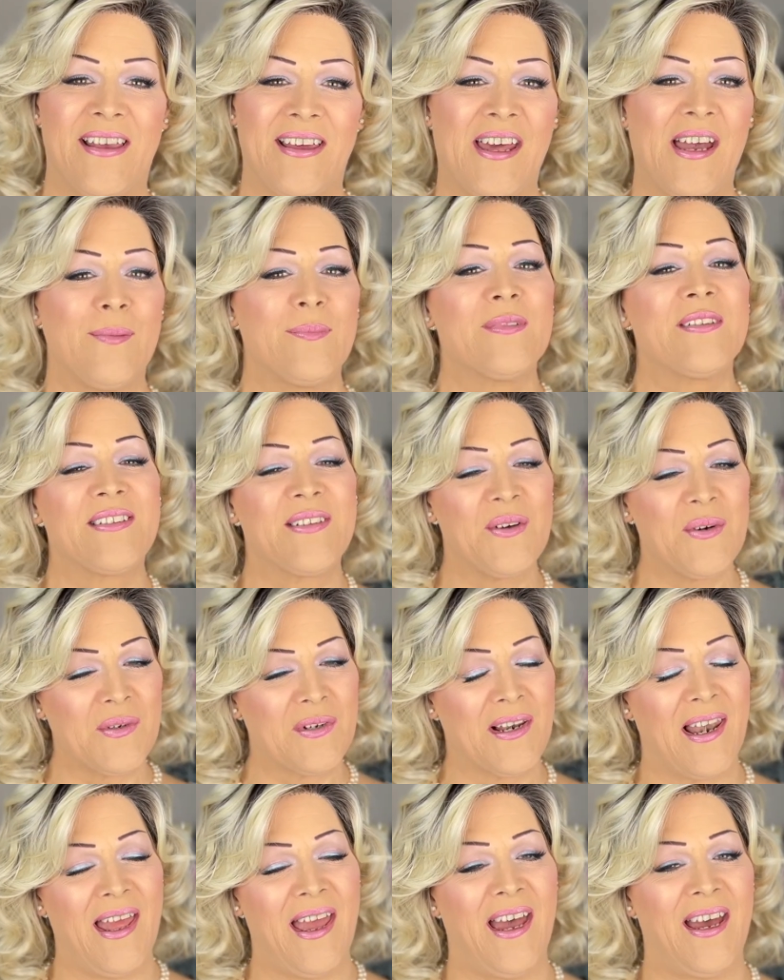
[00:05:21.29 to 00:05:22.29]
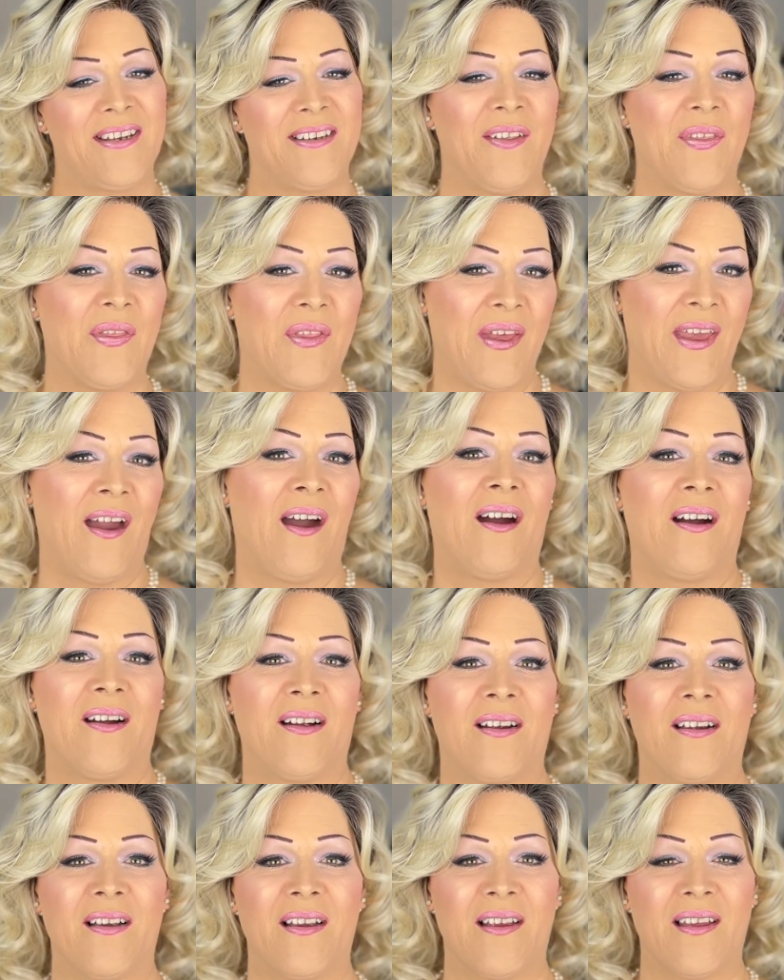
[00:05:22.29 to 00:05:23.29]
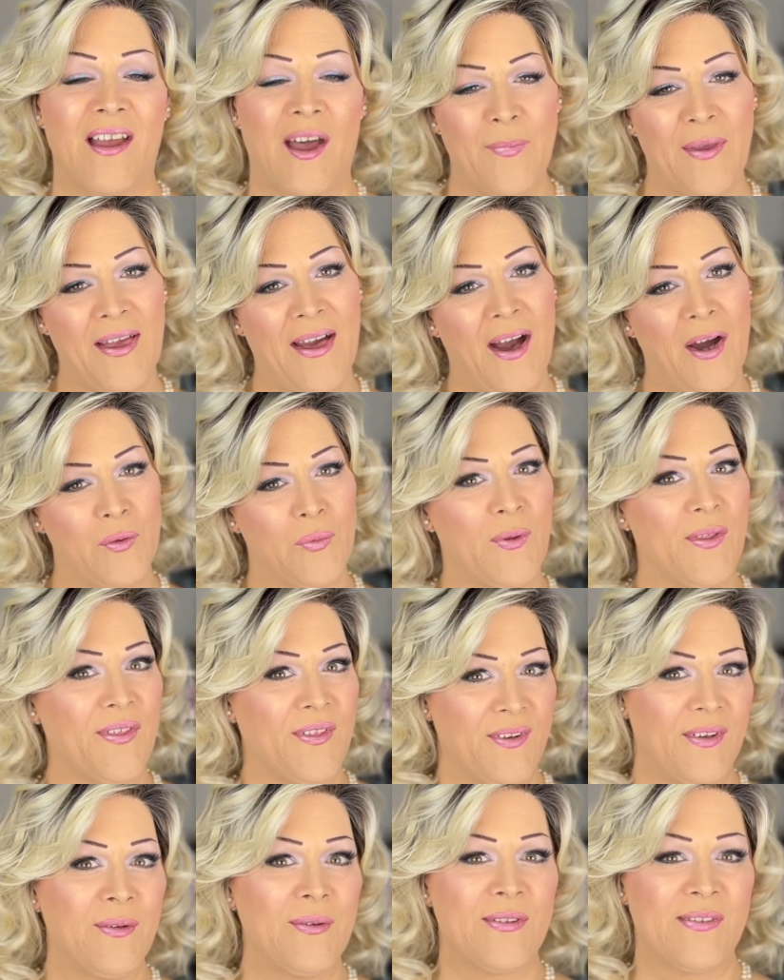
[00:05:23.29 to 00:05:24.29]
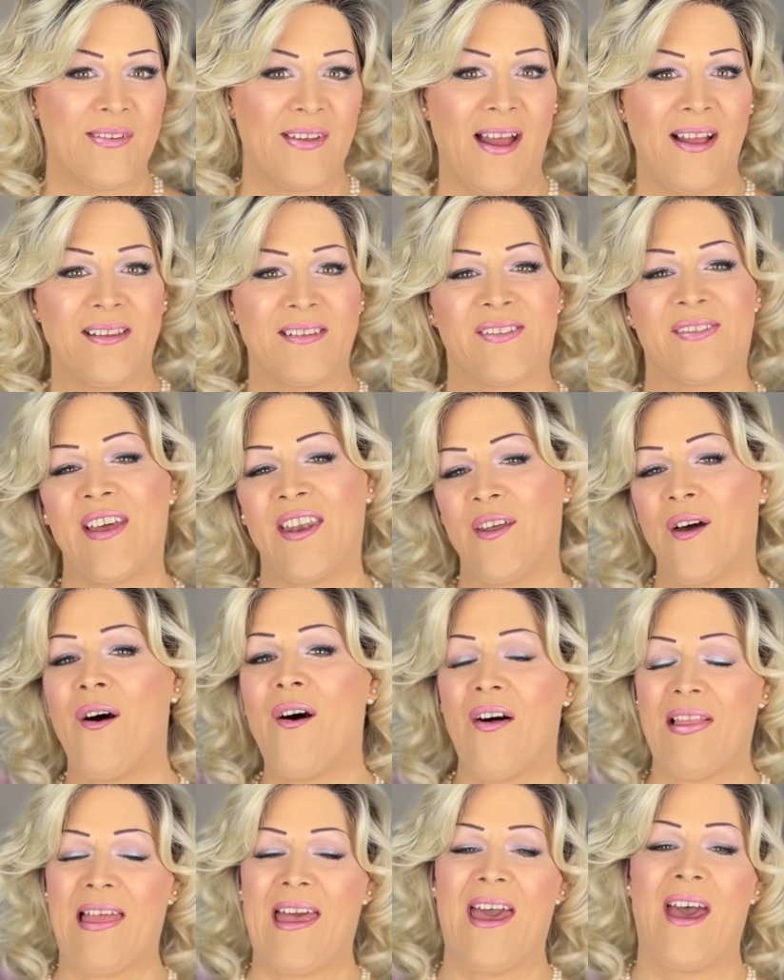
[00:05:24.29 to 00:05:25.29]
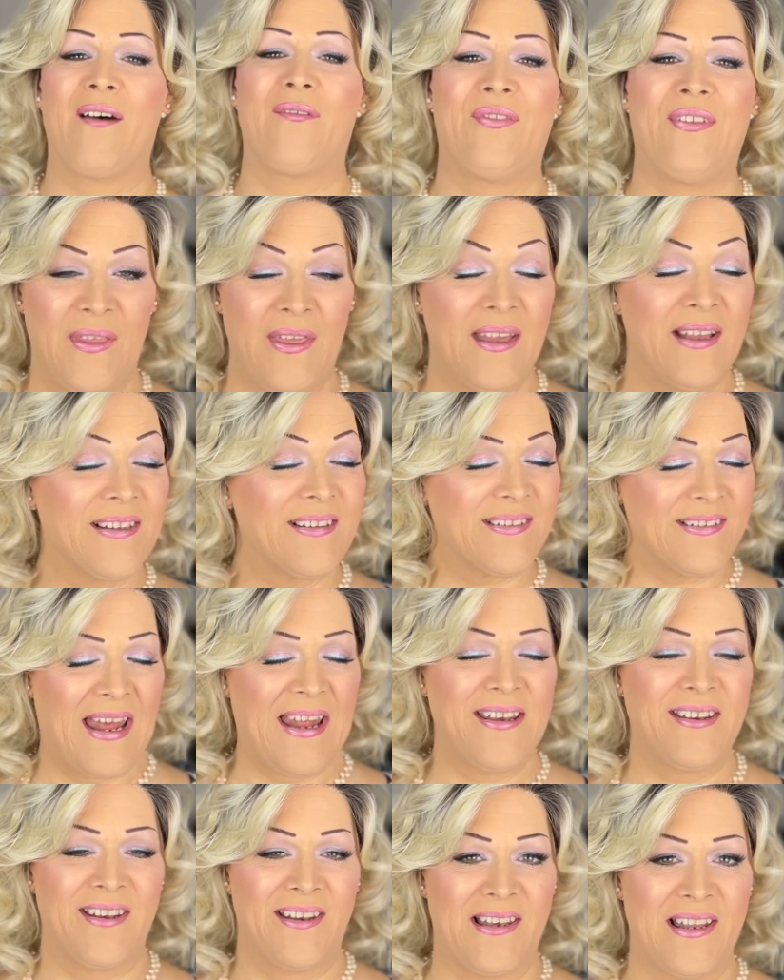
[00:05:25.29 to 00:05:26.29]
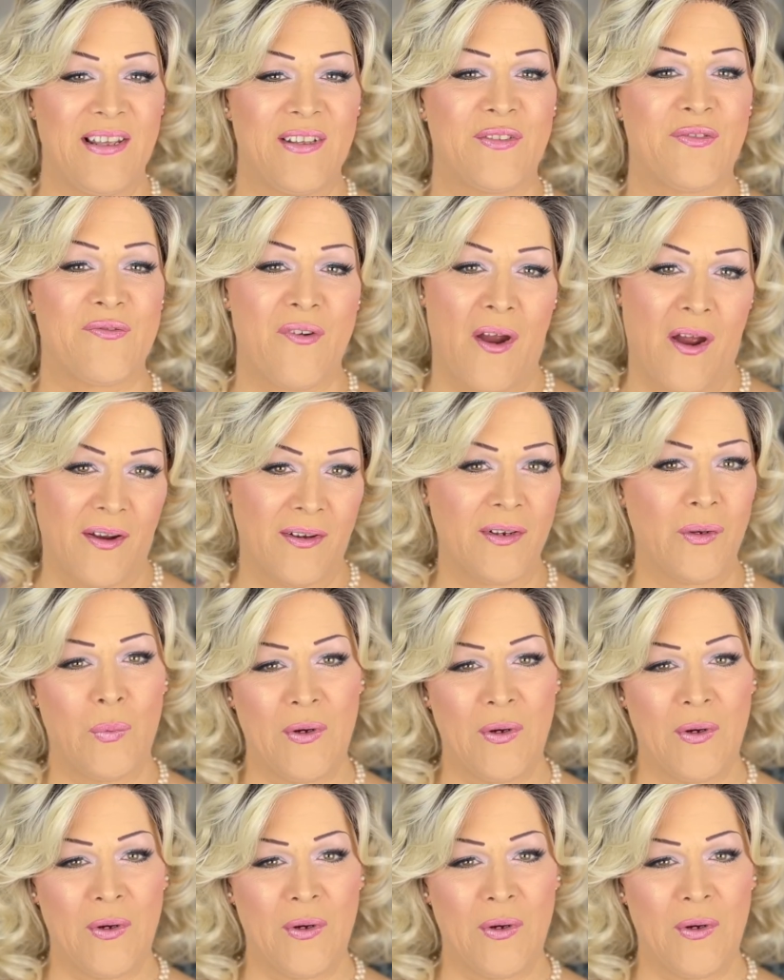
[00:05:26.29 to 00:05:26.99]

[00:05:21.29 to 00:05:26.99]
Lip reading: and I'm so glad they are coming out with new styles that all have the extended lace front,